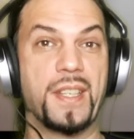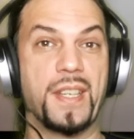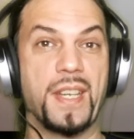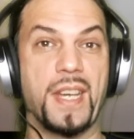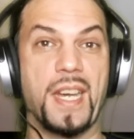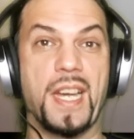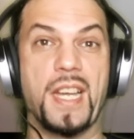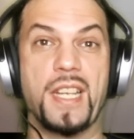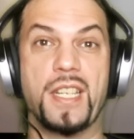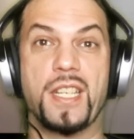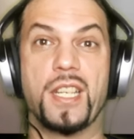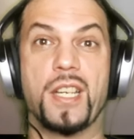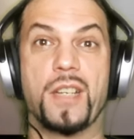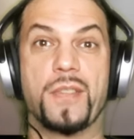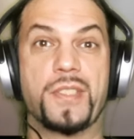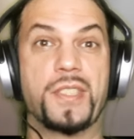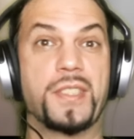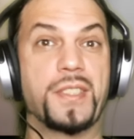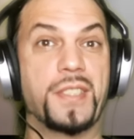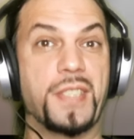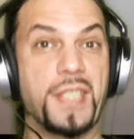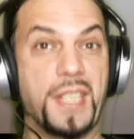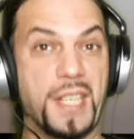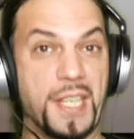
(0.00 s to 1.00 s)
I loved
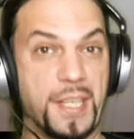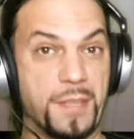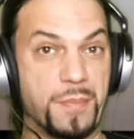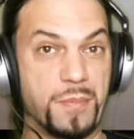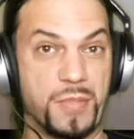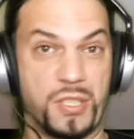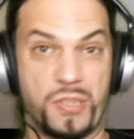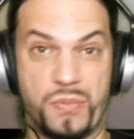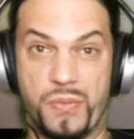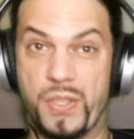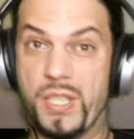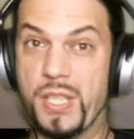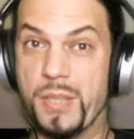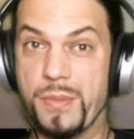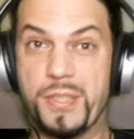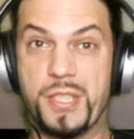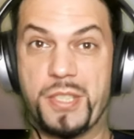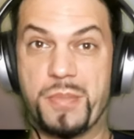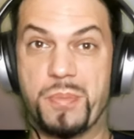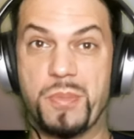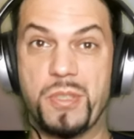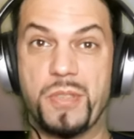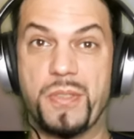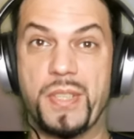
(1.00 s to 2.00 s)
the atmosphere of
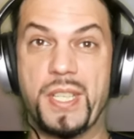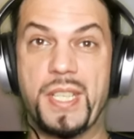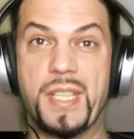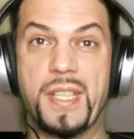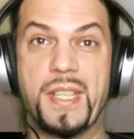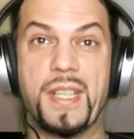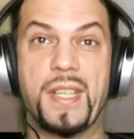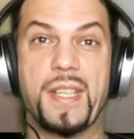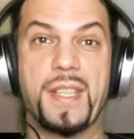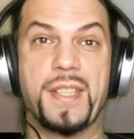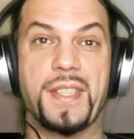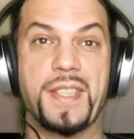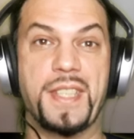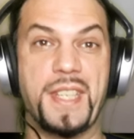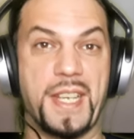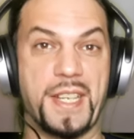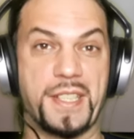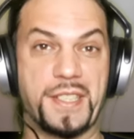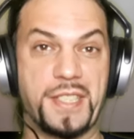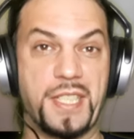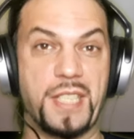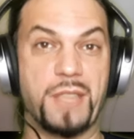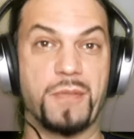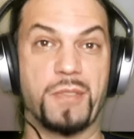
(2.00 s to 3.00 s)
this movie, the
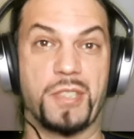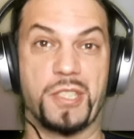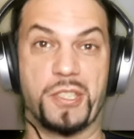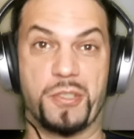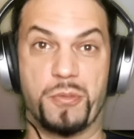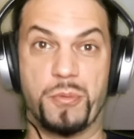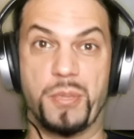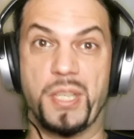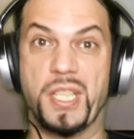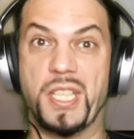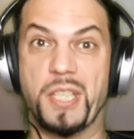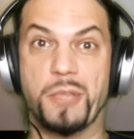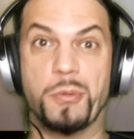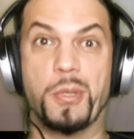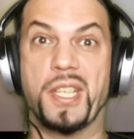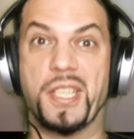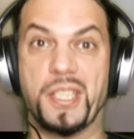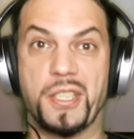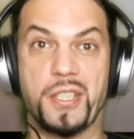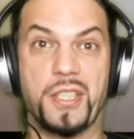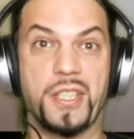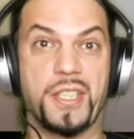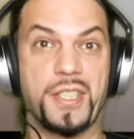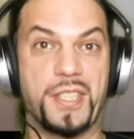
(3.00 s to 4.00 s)
acting was really really
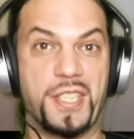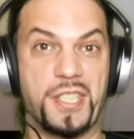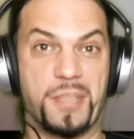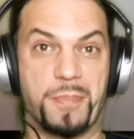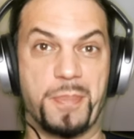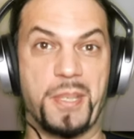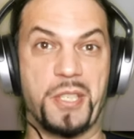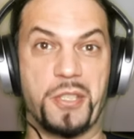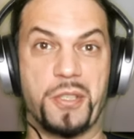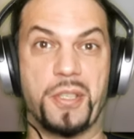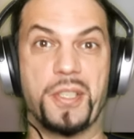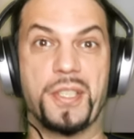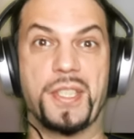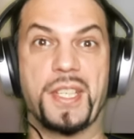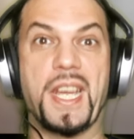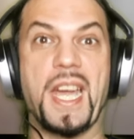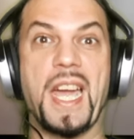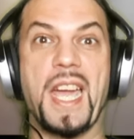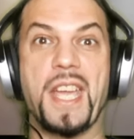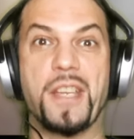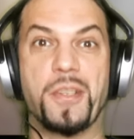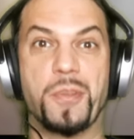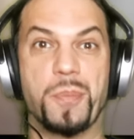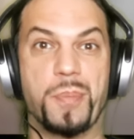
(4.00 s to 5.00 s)
good, especially the
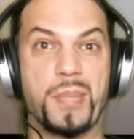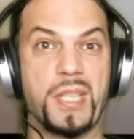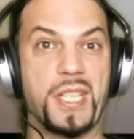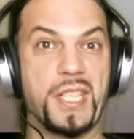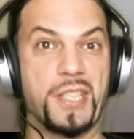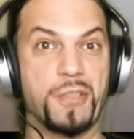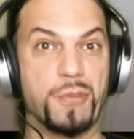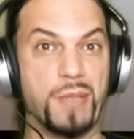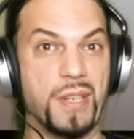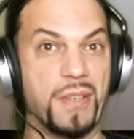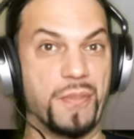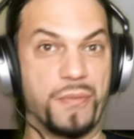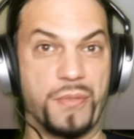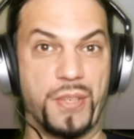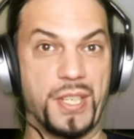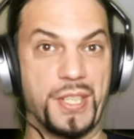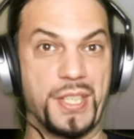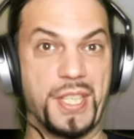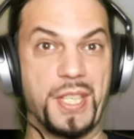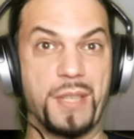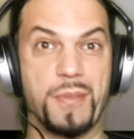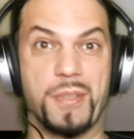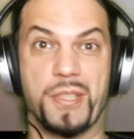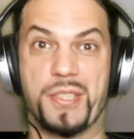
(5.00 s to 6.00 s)
guy who played Renfield,
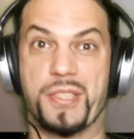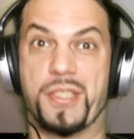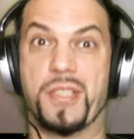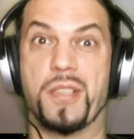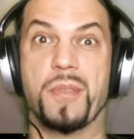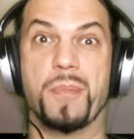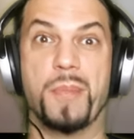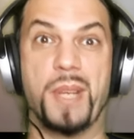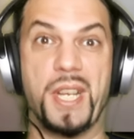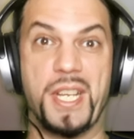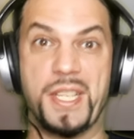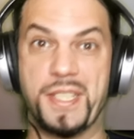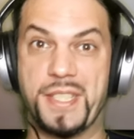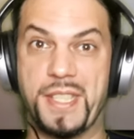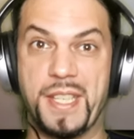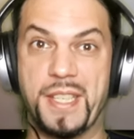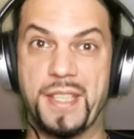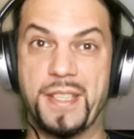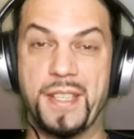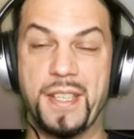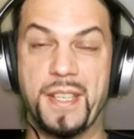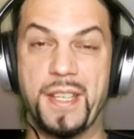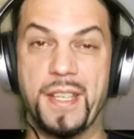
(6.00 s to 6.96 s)
he was amazing.